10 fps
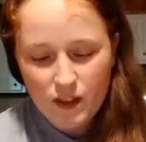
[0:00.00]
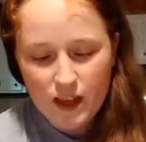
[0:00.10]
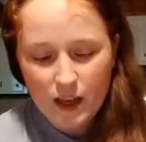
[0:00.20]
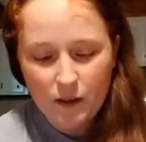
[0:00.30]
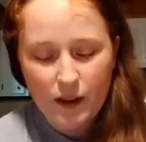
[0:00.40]

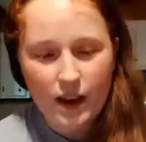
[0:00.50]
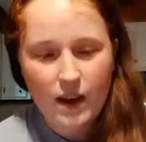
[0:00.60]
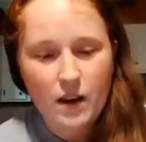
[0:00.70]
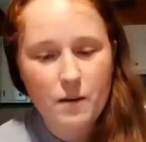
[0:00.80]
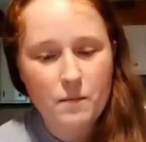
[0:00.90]
Anyway,
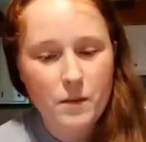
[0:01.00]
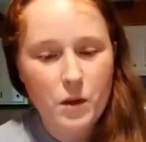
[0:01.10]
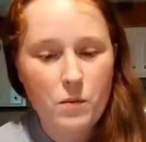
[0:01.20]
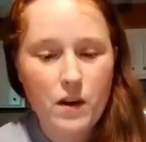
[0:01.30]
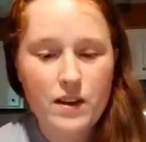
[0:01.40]

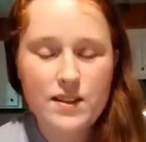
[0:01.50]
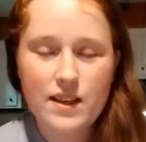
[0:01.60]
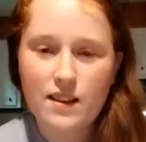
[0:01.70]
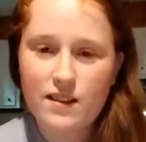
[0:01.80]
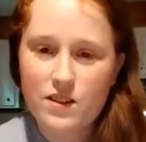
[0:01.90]
you want to
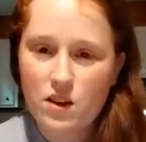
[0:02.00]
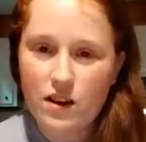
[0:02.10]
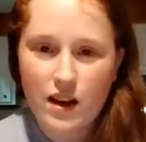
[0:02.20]
see the dog